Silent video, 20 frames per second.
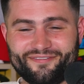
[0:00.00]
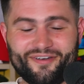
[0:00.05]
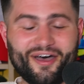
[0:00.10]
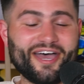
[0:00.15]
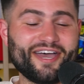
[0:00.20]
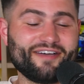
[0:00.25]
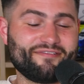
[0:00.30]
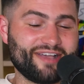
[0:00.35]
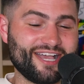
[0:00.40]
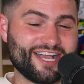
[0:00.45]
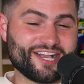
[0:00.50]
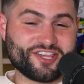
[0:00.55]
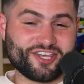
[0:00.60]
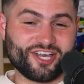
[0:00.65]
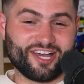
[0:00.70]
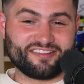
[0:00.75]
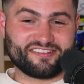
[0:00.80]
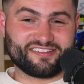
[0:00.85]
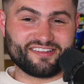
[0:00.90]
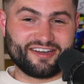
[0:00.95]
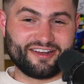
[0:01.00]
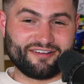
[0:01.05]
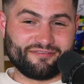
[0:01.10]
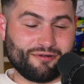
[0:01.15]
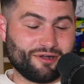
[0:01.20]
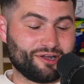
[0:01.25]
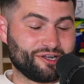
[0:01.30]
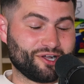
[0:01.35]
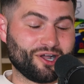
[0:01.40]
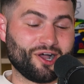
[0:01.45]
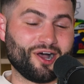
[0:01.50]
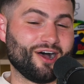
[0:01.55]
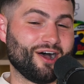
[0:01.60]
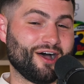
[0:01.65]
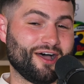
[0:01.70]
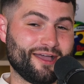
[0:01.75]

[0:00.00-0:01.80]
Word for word: If I ever get a chance in an F1 car,